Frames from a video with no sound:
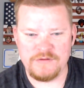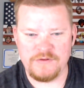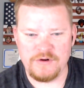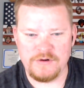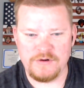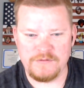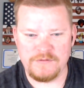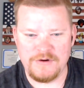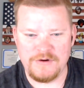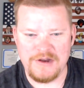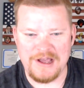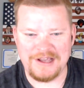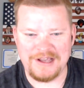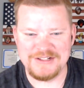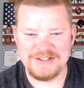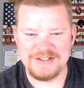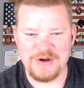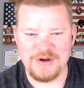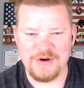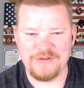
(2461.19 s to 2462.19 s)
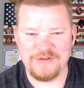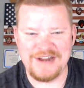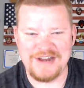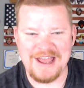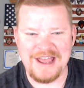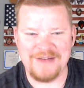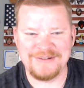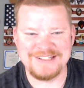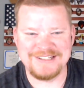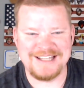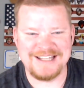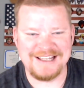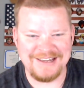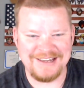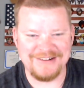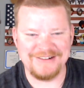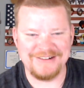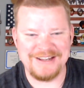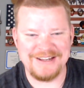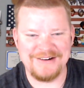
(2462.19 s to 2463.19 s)
for knocking his girlfriend out, was like,
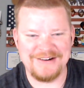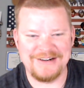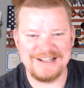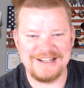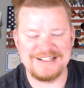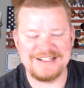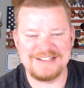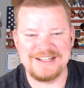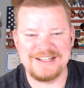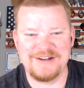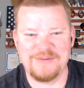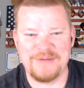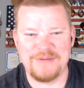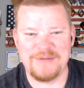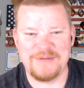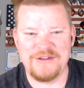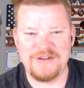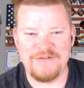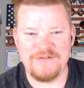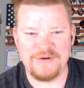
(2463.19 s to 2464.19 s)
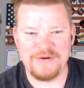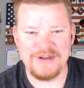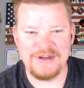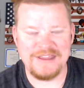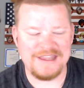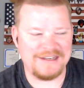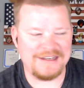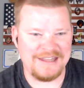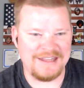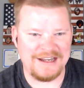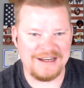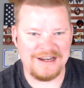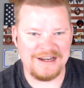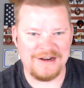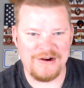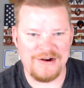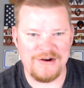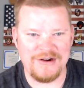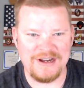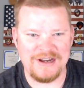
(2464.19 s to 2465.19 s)
here it is, a single mother of 3 that didn't
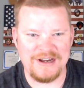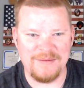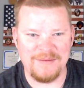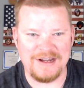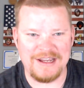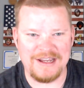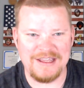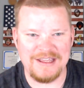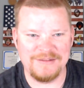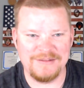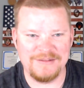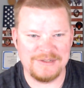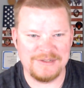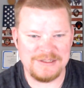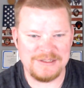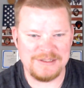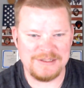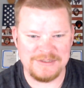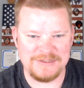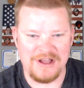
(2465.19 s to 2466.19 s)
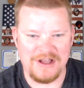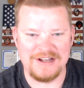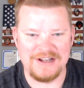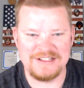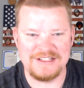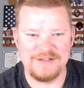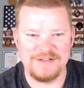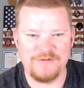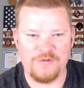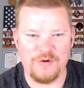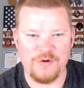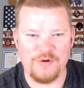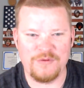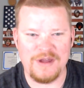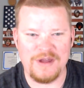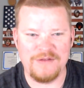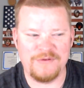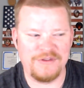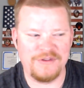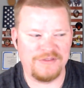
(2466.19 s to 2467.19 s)
hurt anybody, was honest and
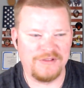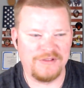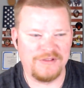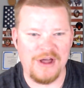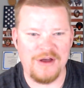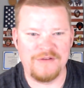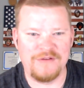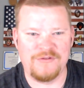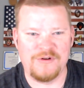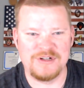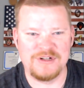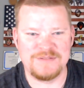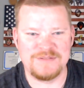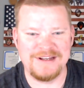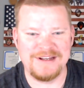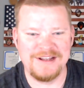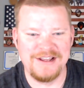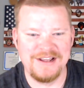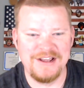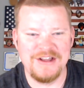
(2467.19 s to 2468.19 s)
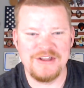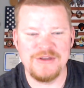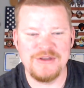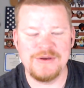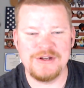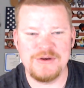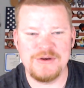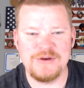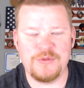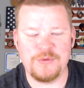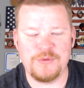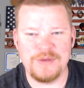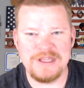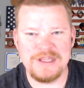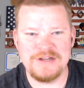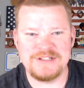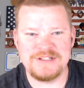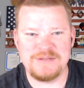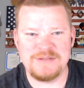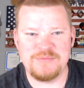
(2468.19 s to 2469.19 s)
forthright with law enforcement. You can do 3
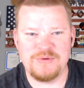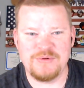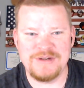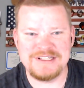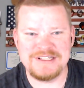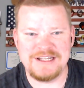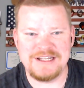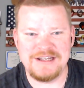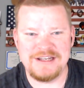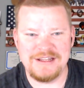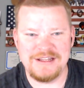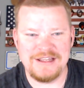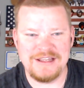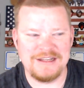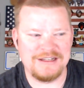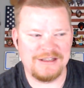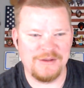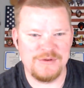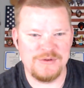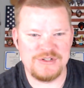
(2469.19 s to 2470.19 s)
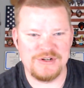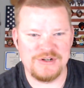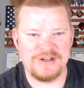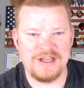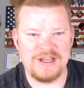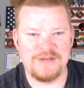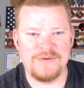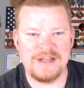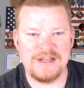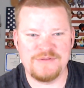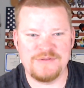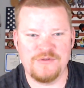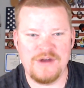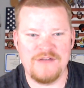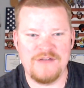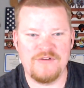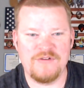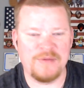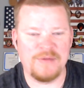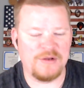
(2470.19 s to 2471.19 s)
years in prison and lose your gun rights
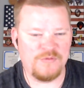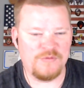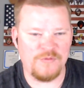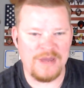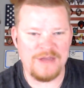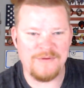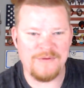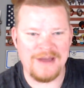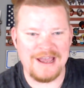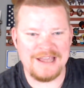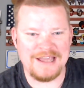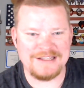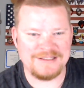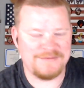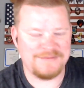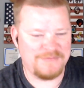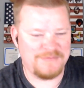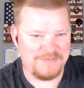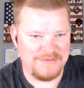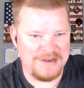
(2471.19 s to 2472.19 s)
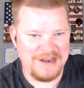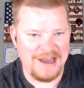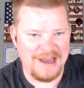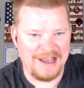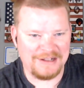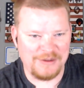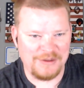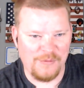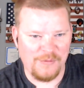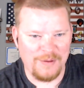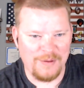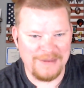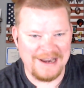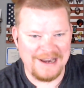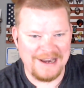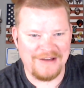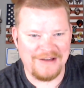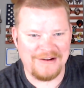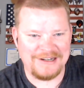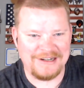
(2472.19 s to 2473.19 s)
forever, but Ray Rice knocked a woman
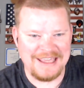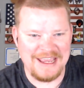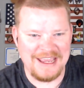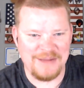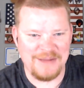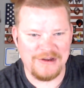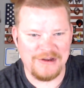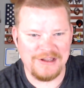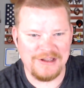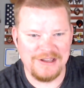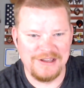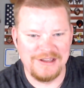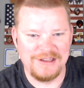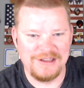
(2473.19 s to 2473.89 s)
out on camera.